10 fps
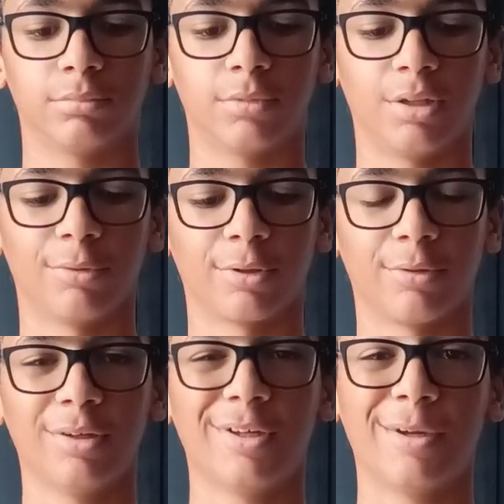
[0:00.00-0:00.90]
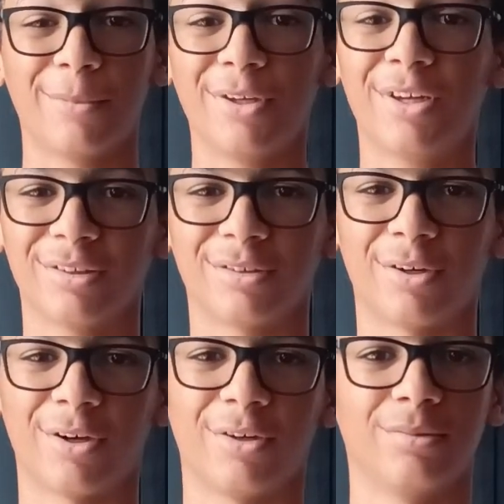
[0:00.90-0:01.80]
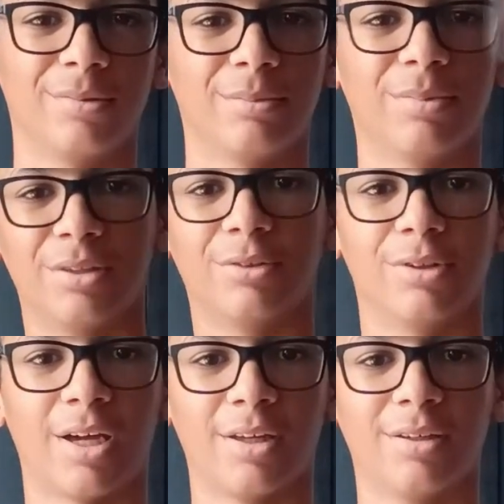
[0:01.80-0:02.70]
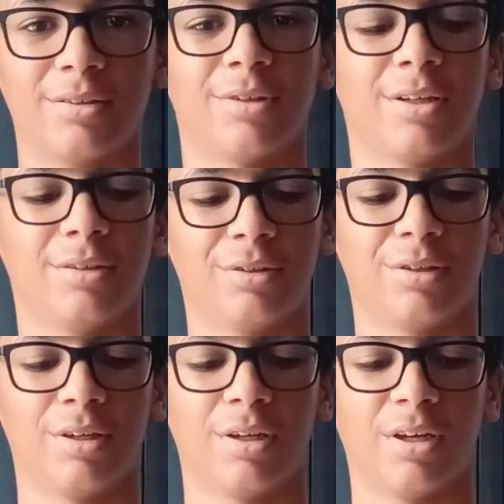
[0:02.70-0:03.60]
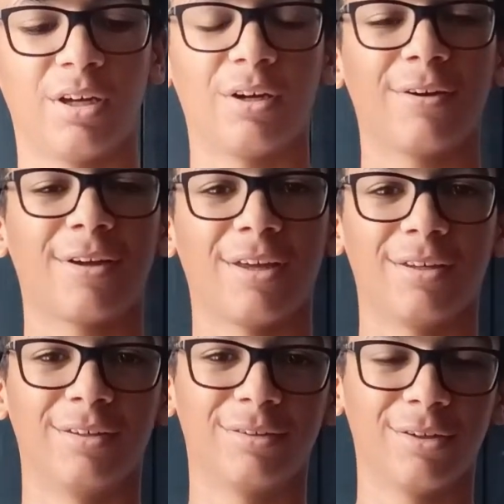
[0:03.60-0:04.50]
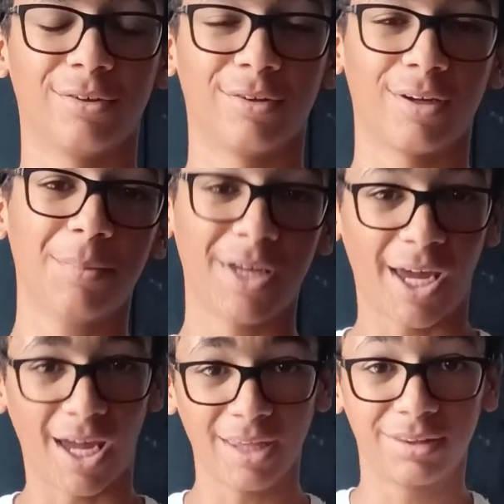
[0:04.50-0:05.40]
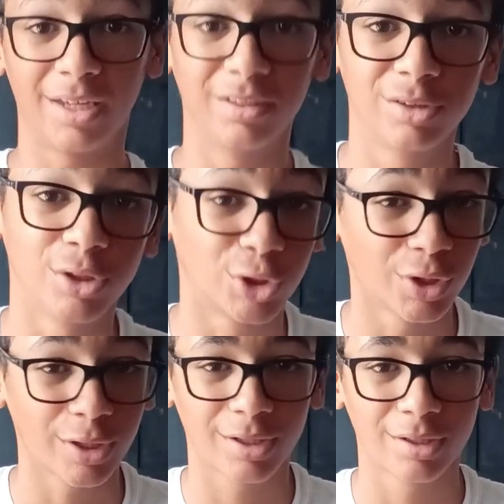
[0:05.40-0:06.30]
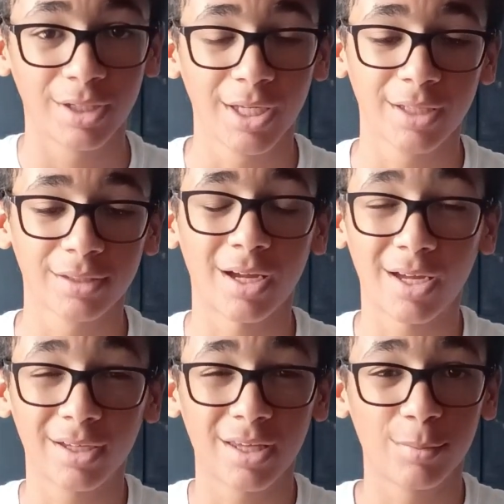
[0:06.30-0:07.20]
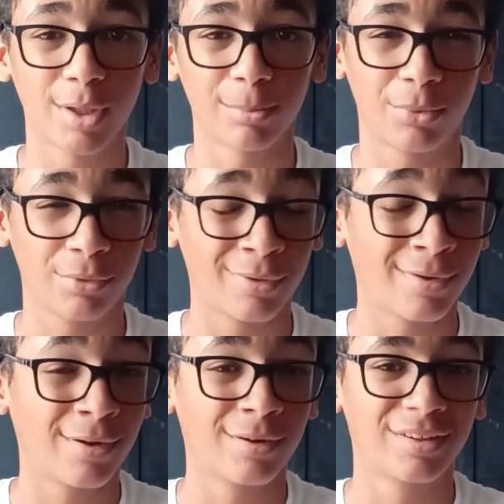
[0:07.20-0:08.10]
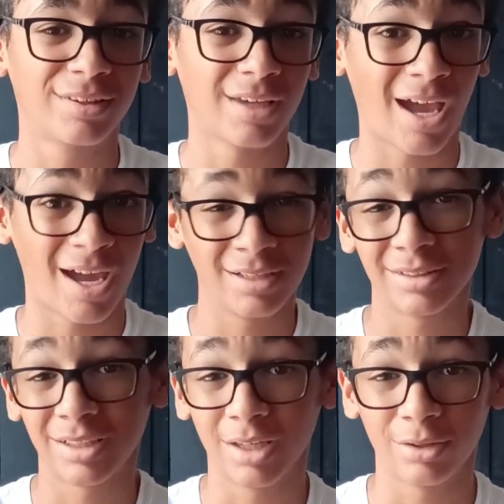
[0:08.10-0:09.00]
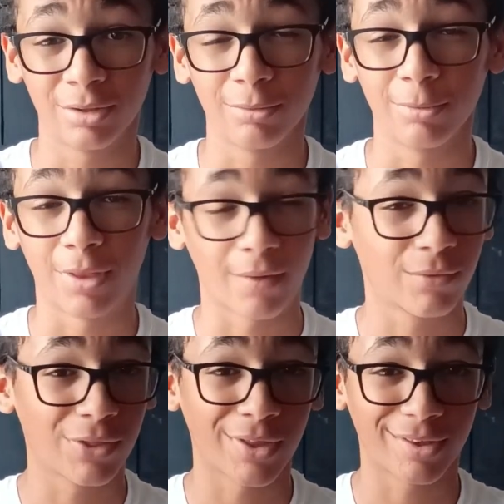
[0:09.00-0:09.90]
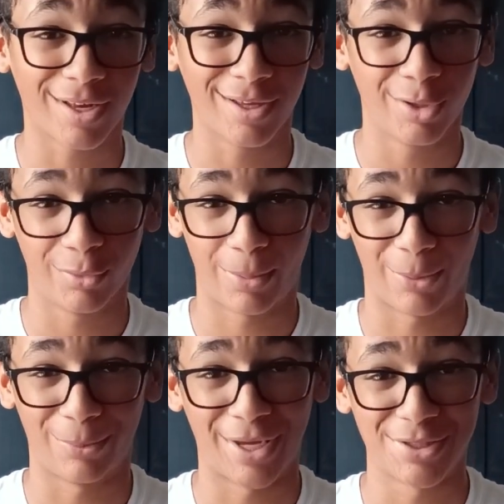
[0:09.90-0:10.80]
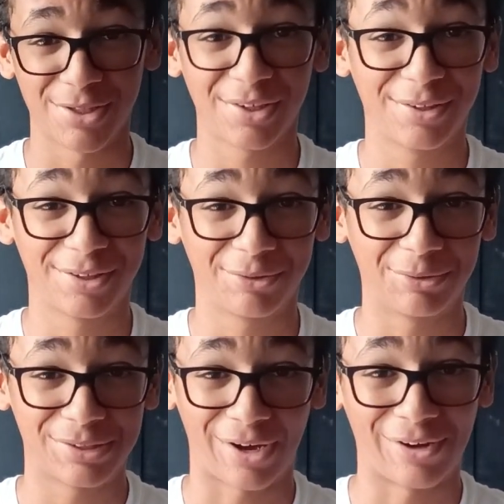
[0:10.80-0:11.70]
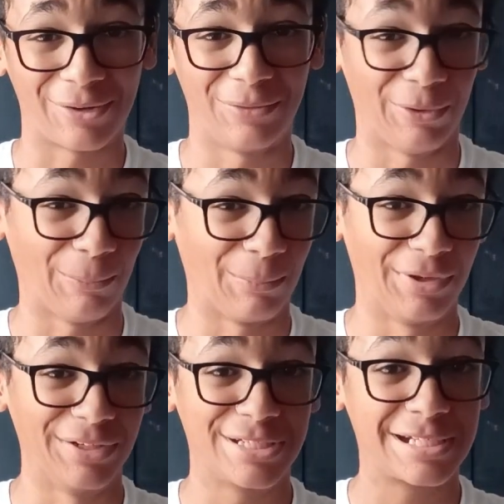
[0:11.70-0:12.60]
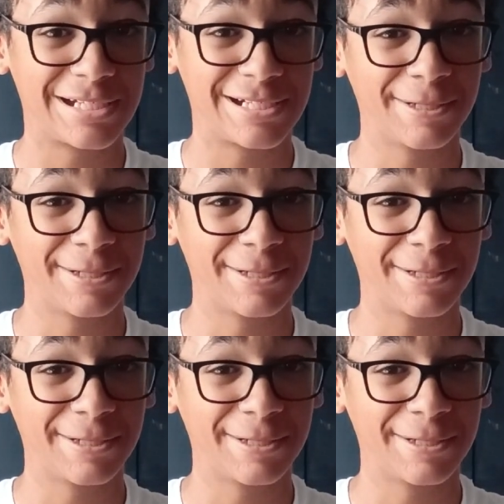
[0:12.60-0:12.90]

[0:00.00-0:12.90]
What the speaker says: Didn't work well, but you guys know how I've been doing that, right? Okay, so I'm gonna add that into a trick that I came up to add it together with everything that I know about magic, which I don't know much.